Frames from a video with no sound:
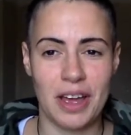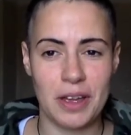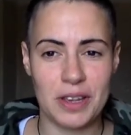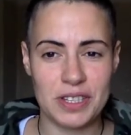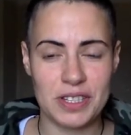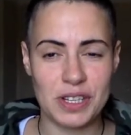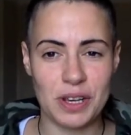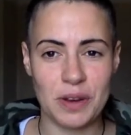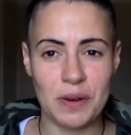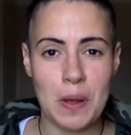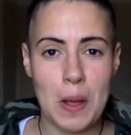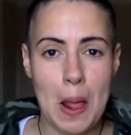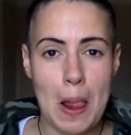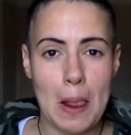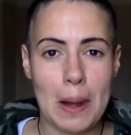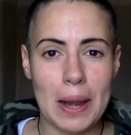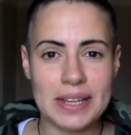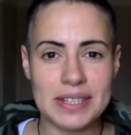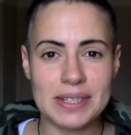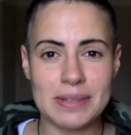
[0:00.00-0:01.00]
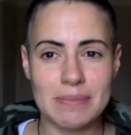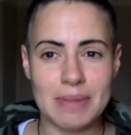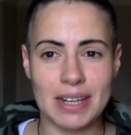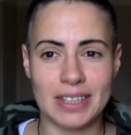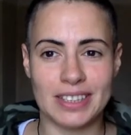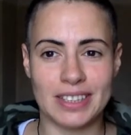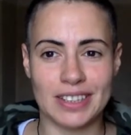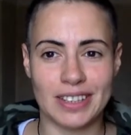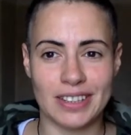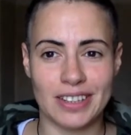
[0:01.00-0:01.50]
So let's
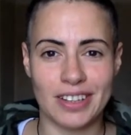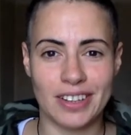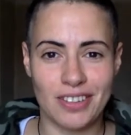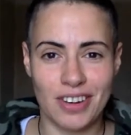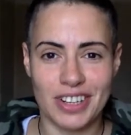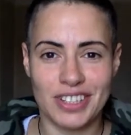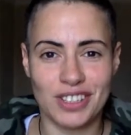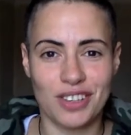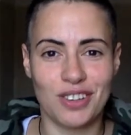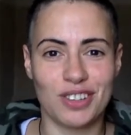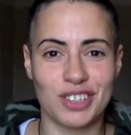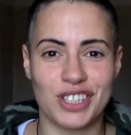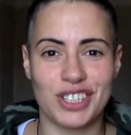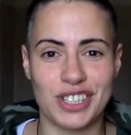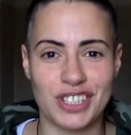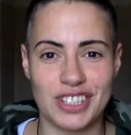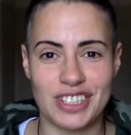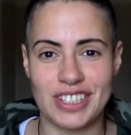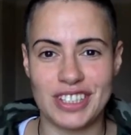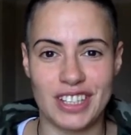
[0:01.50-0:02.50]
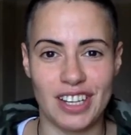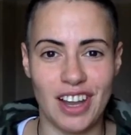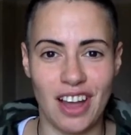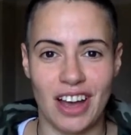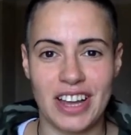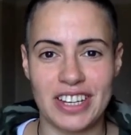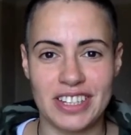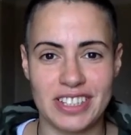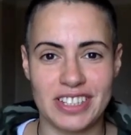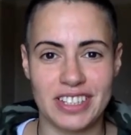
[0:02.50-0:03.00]
imagine that greater consciousness is
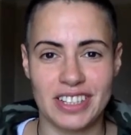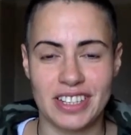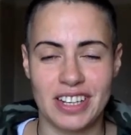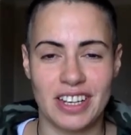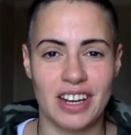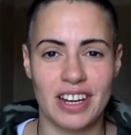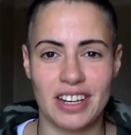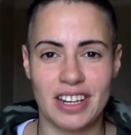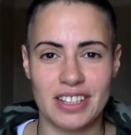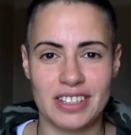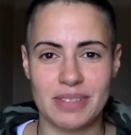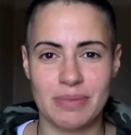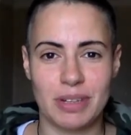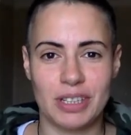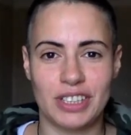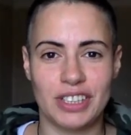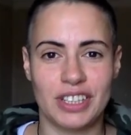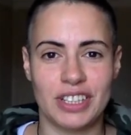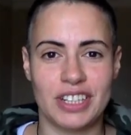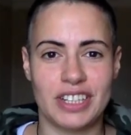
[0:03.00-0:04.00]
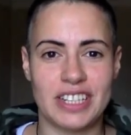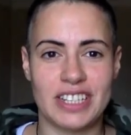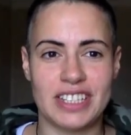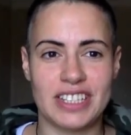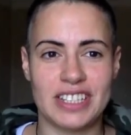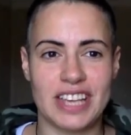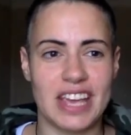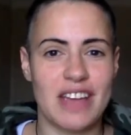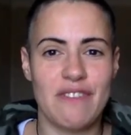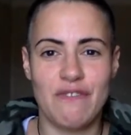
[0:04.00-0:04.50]
light. Let's imagine that
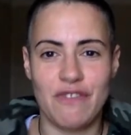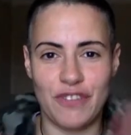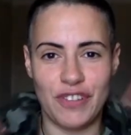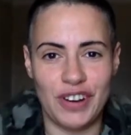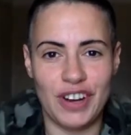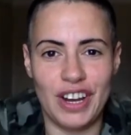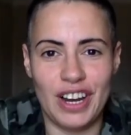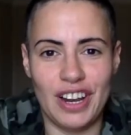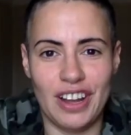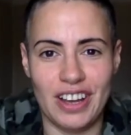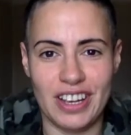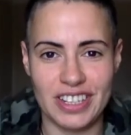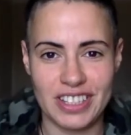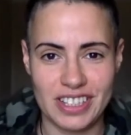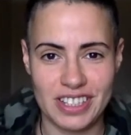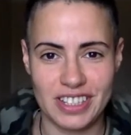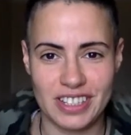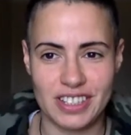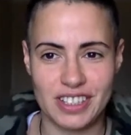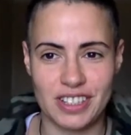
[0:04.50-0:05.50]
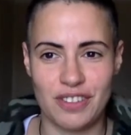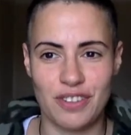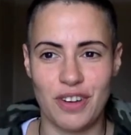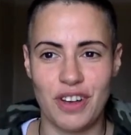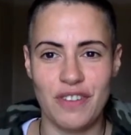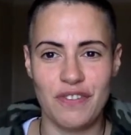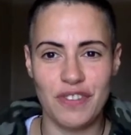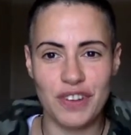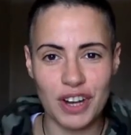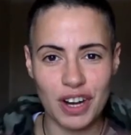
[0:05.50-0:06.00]
it's infinite light. So you've
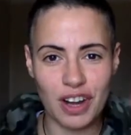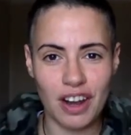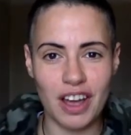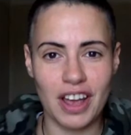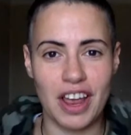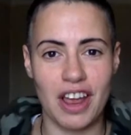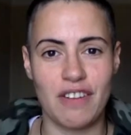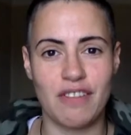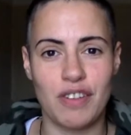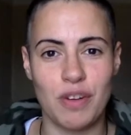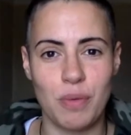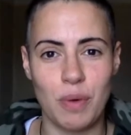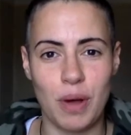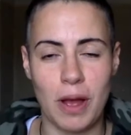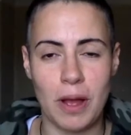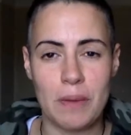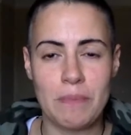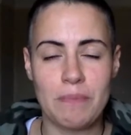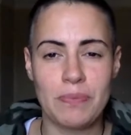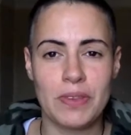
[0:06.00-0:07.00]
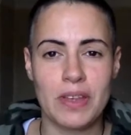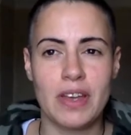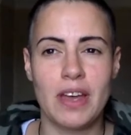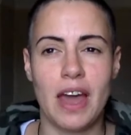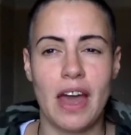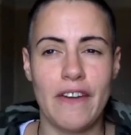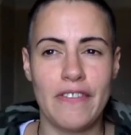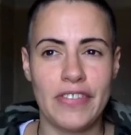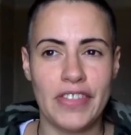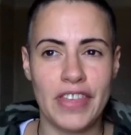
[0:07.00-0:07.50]
got infinite light everywhere.
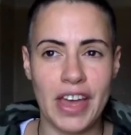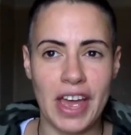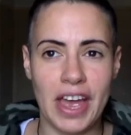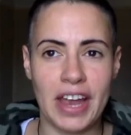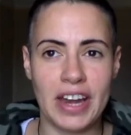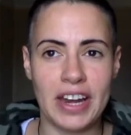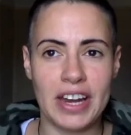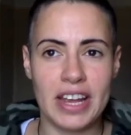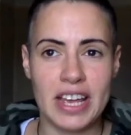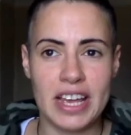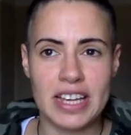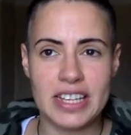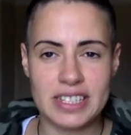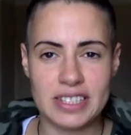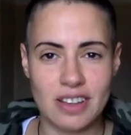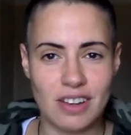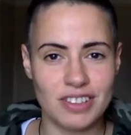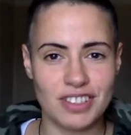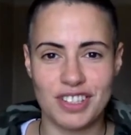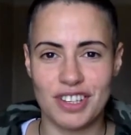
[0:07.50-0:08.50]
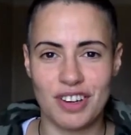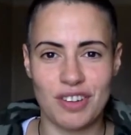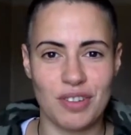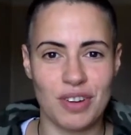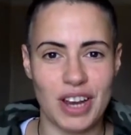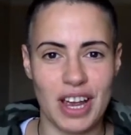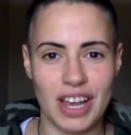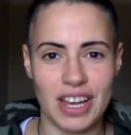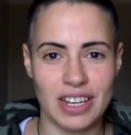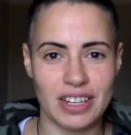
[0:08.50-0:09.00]
And then it starts to
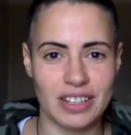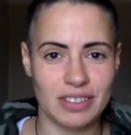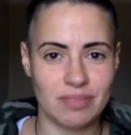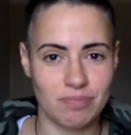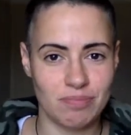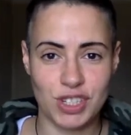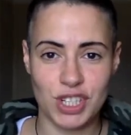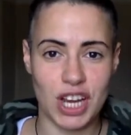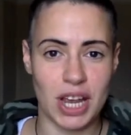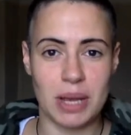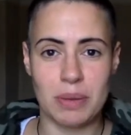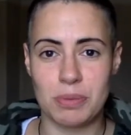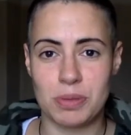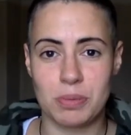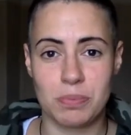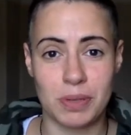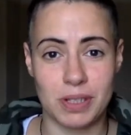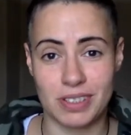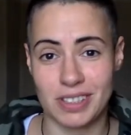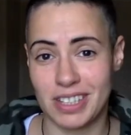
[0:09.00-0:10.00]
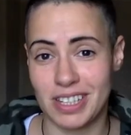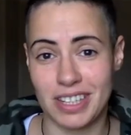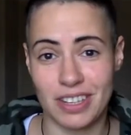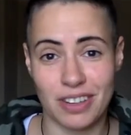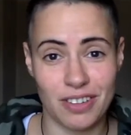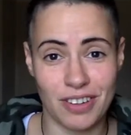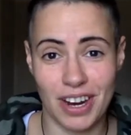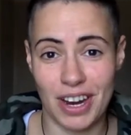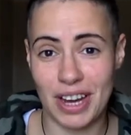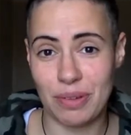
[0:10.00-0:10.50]
create shapes, because it can
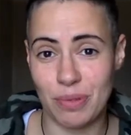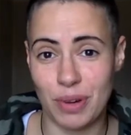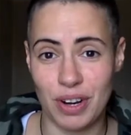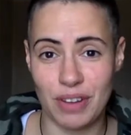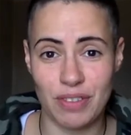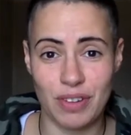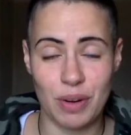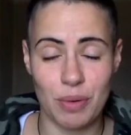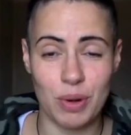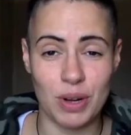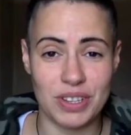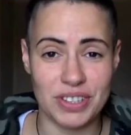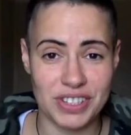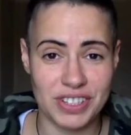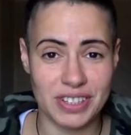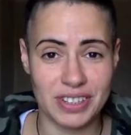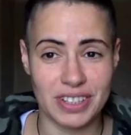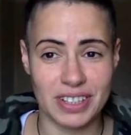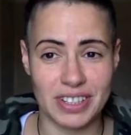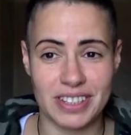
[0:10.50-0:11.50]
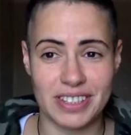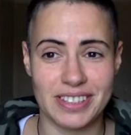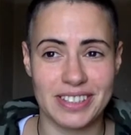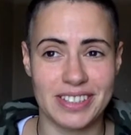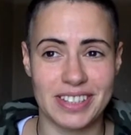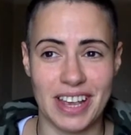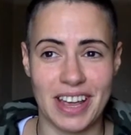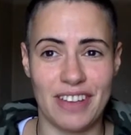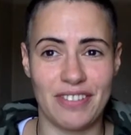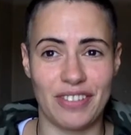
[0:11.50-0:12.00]
create whatever it wants.
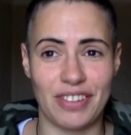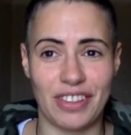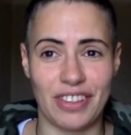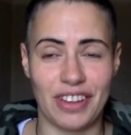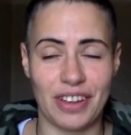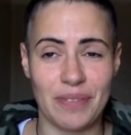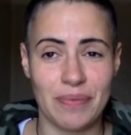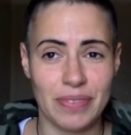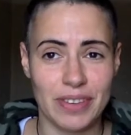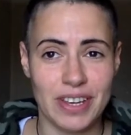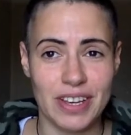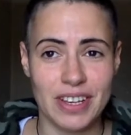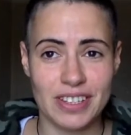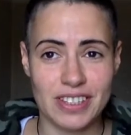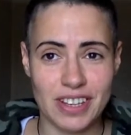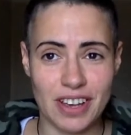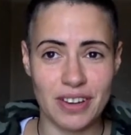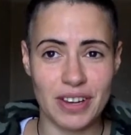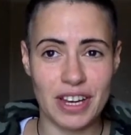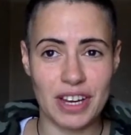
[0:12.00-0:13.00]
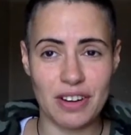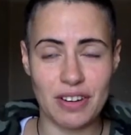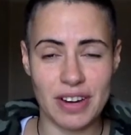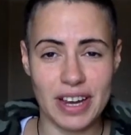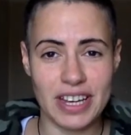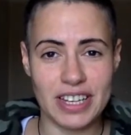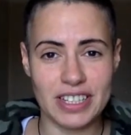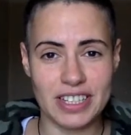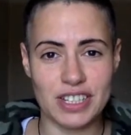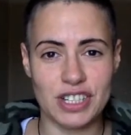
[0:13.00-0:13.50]
It's everything. So it
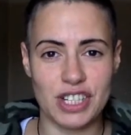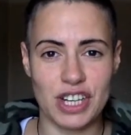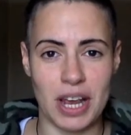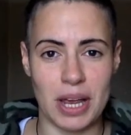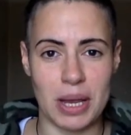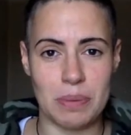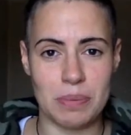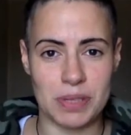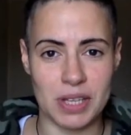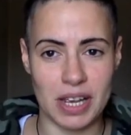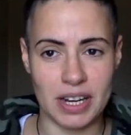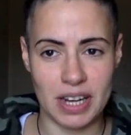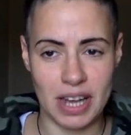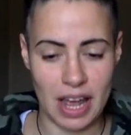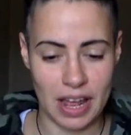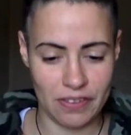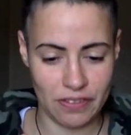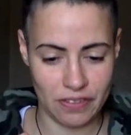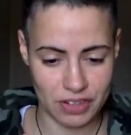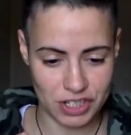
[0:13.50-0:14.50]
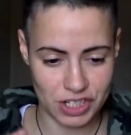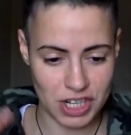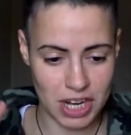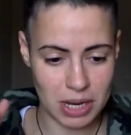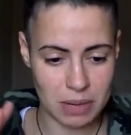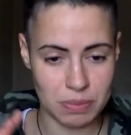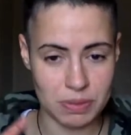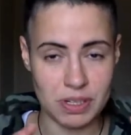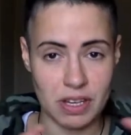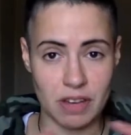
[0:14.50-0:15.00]
creates shapes, and the
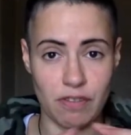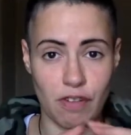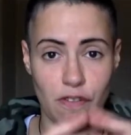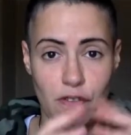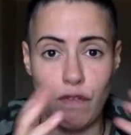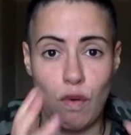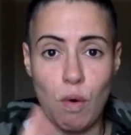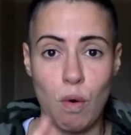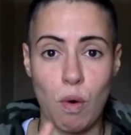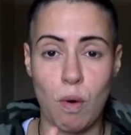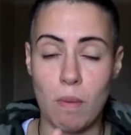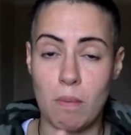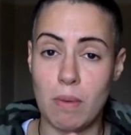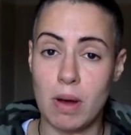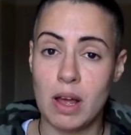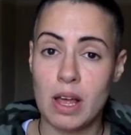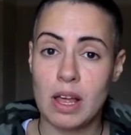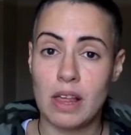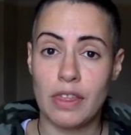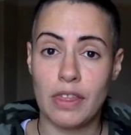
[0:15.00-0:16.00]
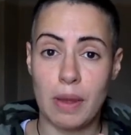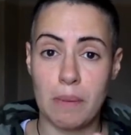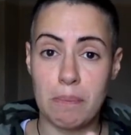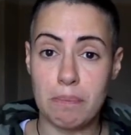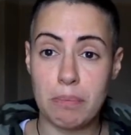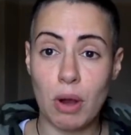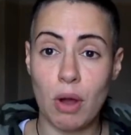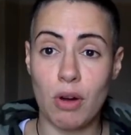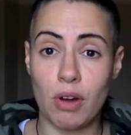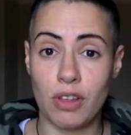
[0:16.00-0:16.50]
shapes give a form
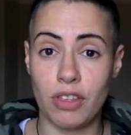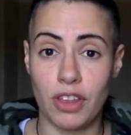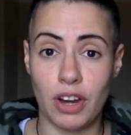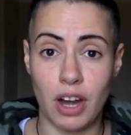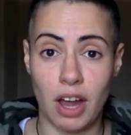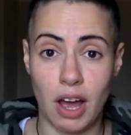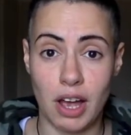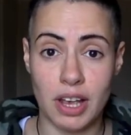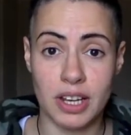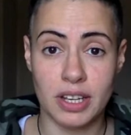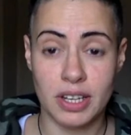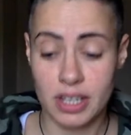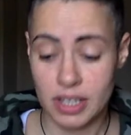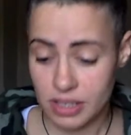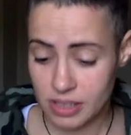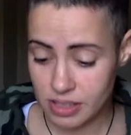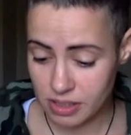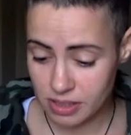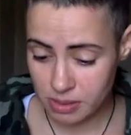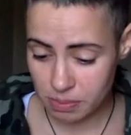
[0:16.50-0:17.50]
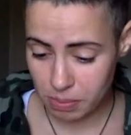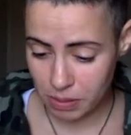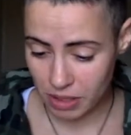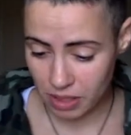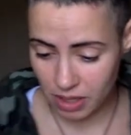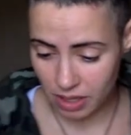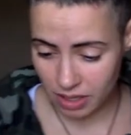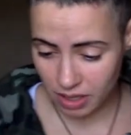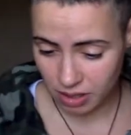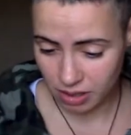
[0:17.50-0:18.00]
that block the light. So it's a bit
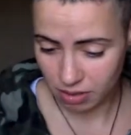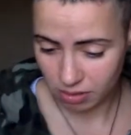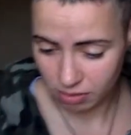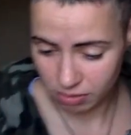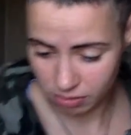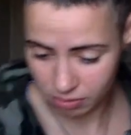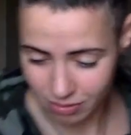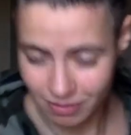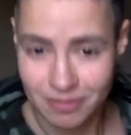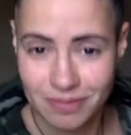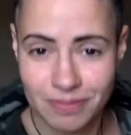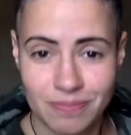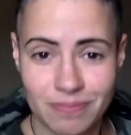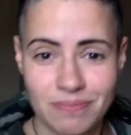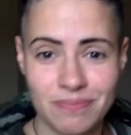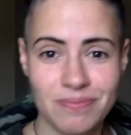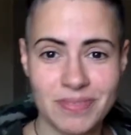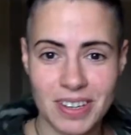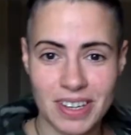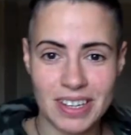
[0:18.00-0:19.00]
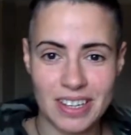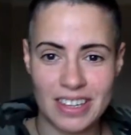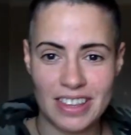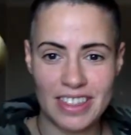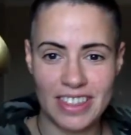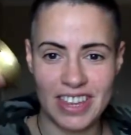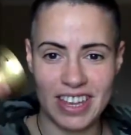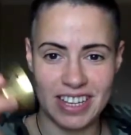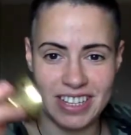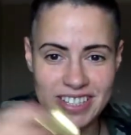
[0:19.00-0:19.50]
like
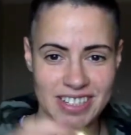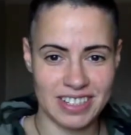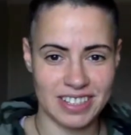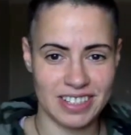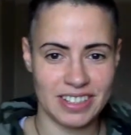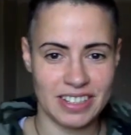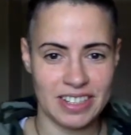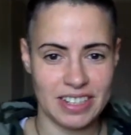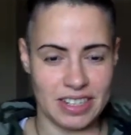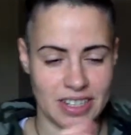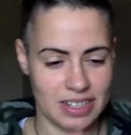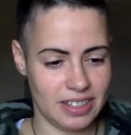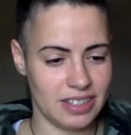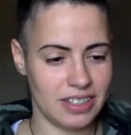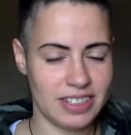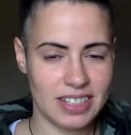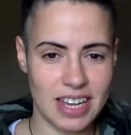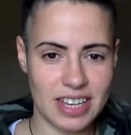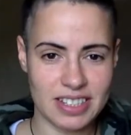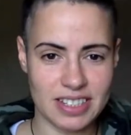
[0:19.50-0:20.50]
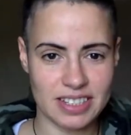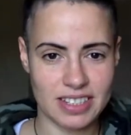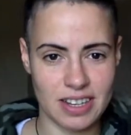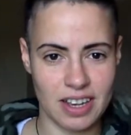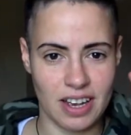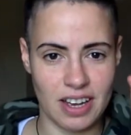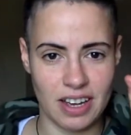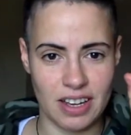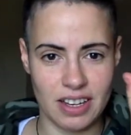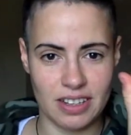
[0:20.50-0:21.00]
this. This has
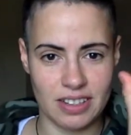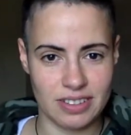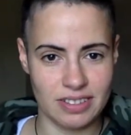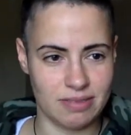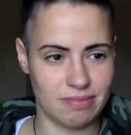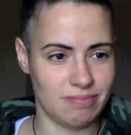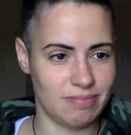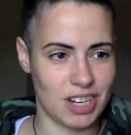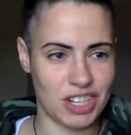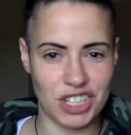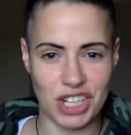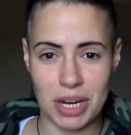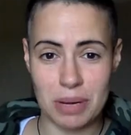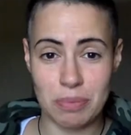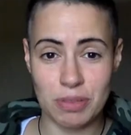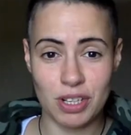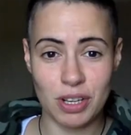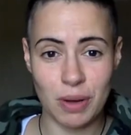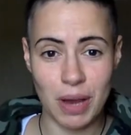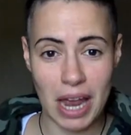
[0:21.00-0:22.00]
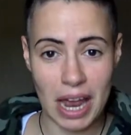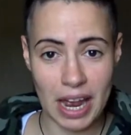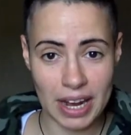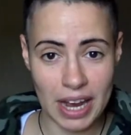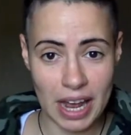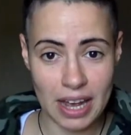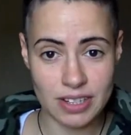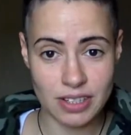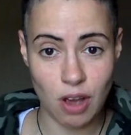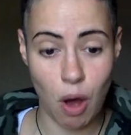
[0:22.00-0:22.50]
a shape to it, and
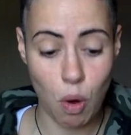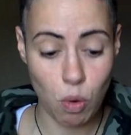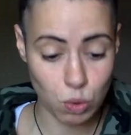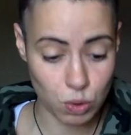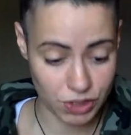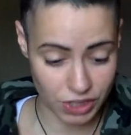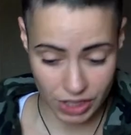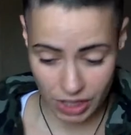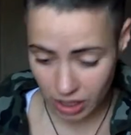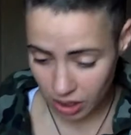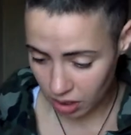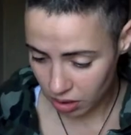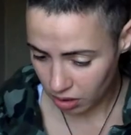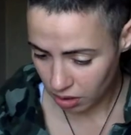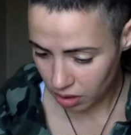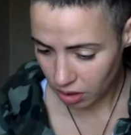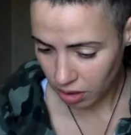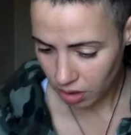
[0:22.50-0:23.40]
it has holes in it.